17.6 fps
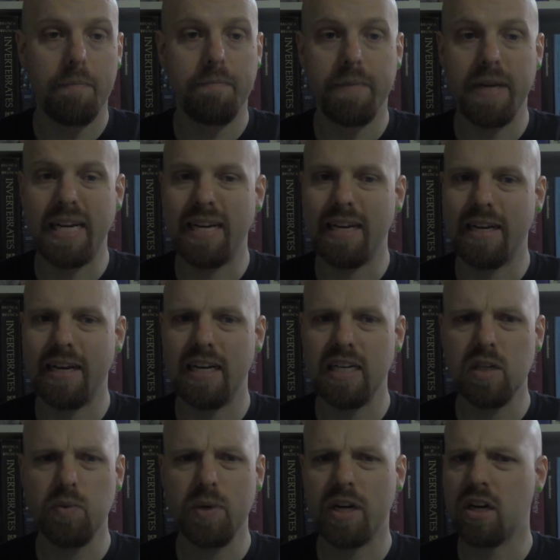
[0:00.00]

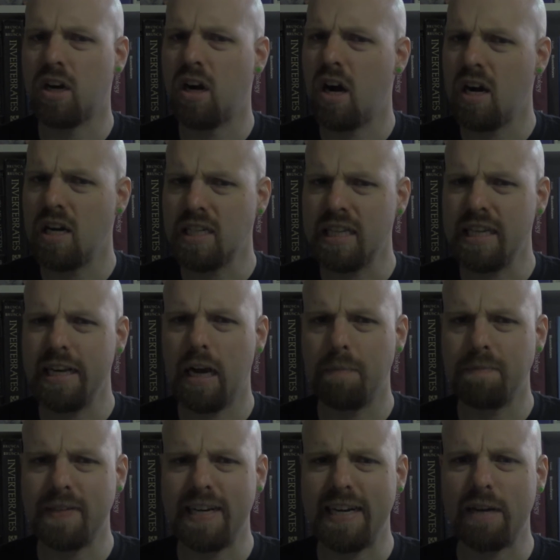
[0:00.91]
Because we are constantly
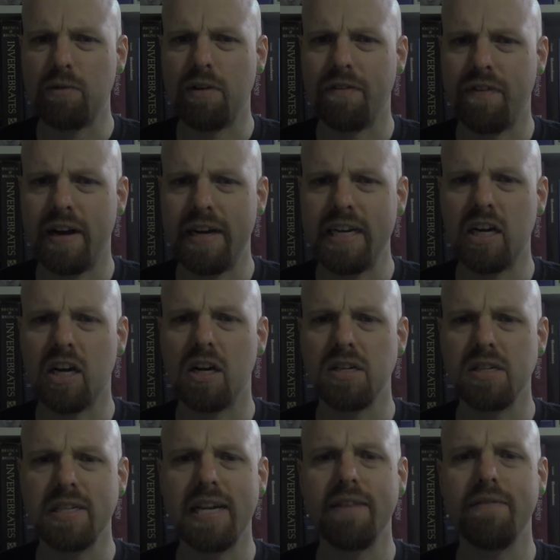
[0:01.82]
updating and refining our
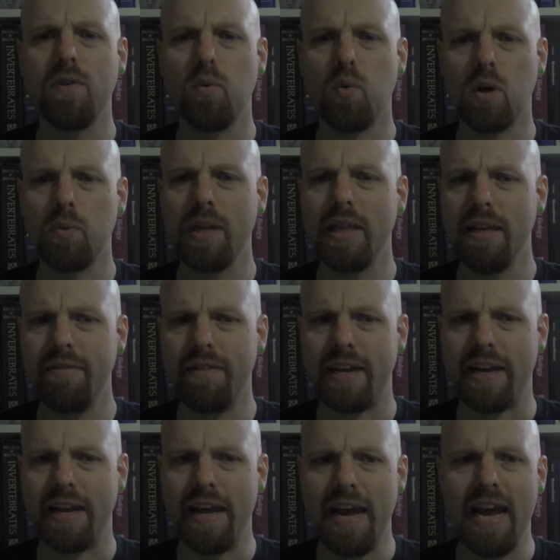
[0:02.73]
understanding of the world we live
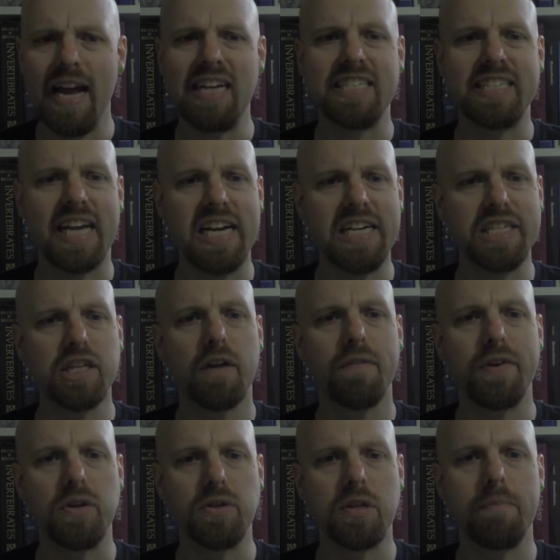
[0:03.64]
in, and changing our
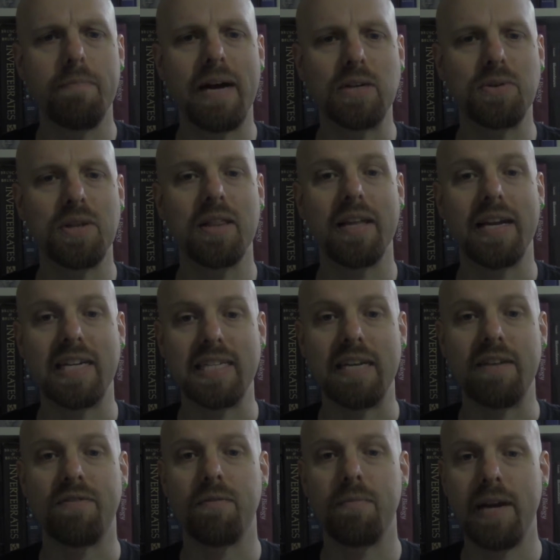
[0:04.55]
views to match the latest
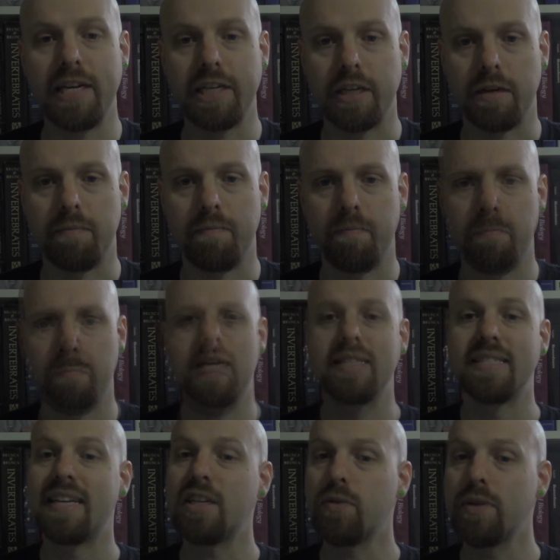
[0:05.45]
information.
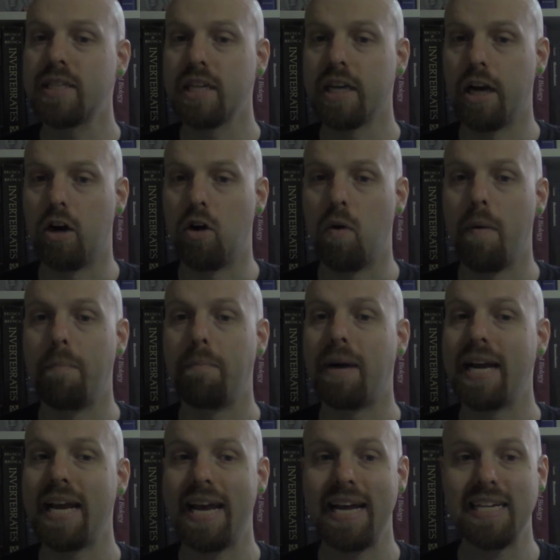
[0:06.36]
Centuries ago,
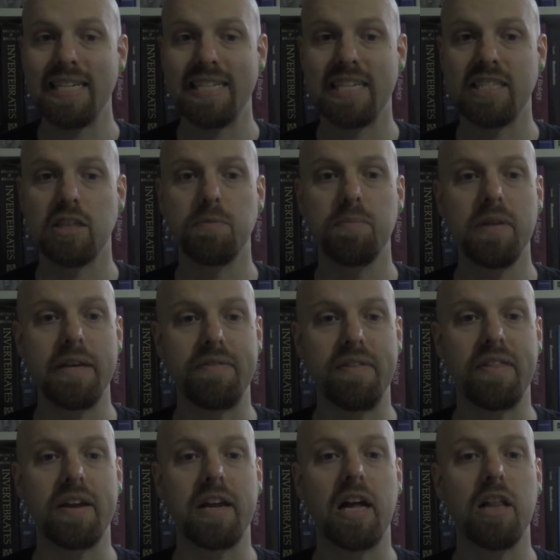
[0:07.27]
my ancestors believed
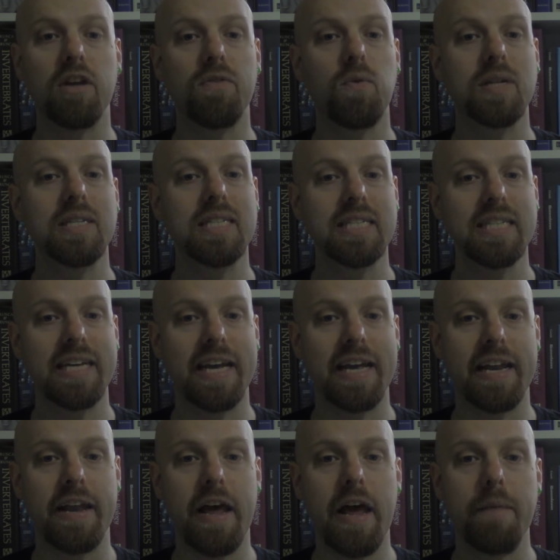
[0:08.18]
that the color of one's
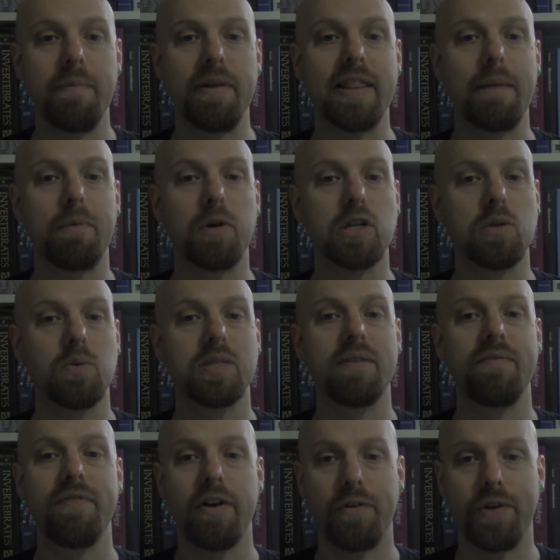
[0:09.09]
skin meant that person was
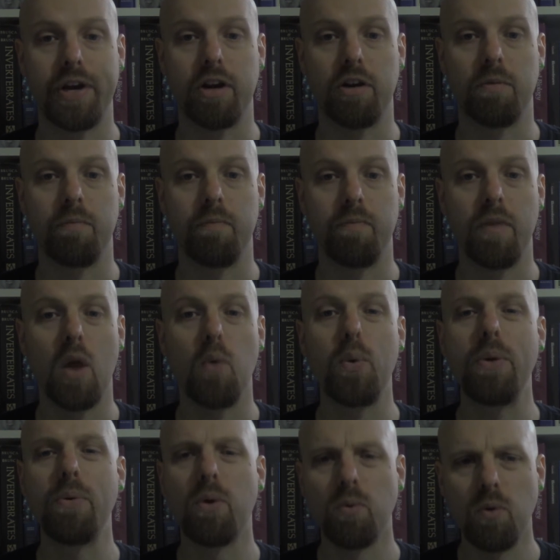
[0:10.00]
inferior.
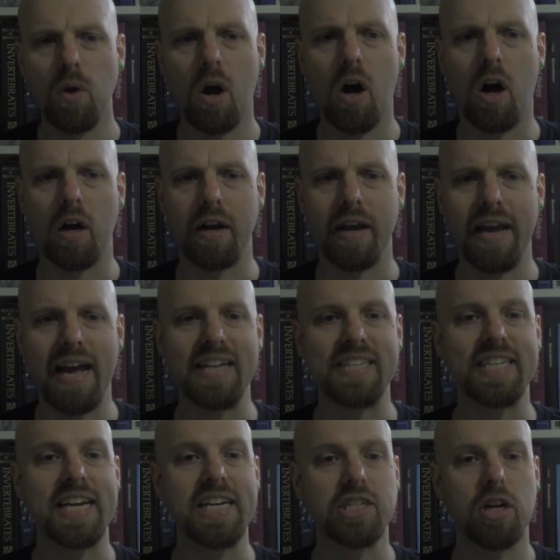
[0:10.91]
We were wrong,
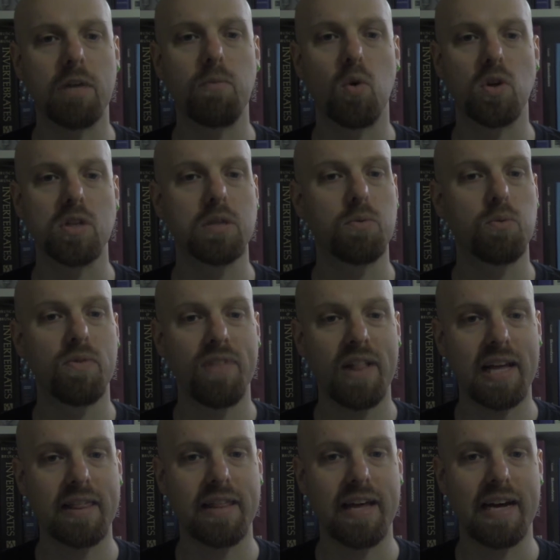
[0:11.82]
and changed our morals to
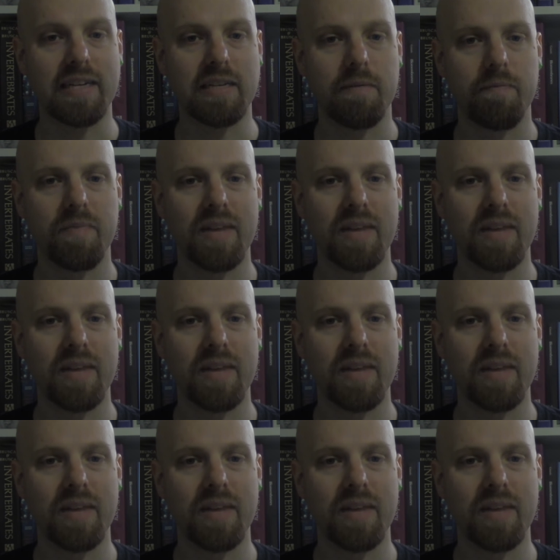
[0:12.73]
reflect that.